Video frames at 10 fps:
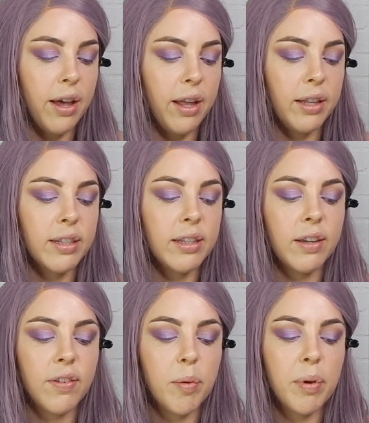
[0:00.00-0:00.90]
And let's see
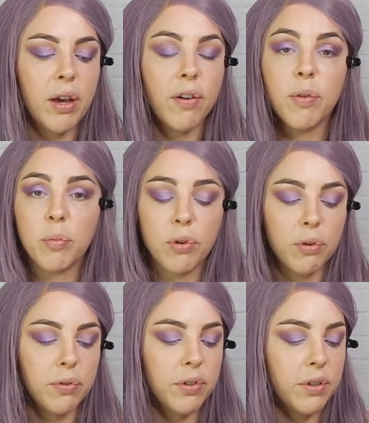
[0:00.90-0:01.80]
if that payoff
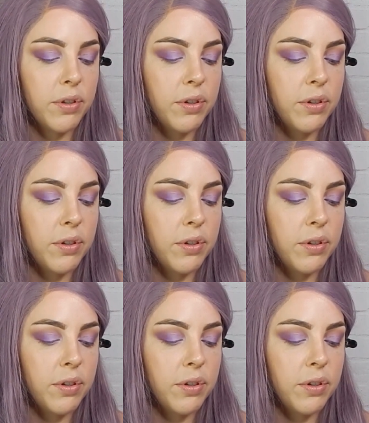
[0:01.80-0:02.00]
improves.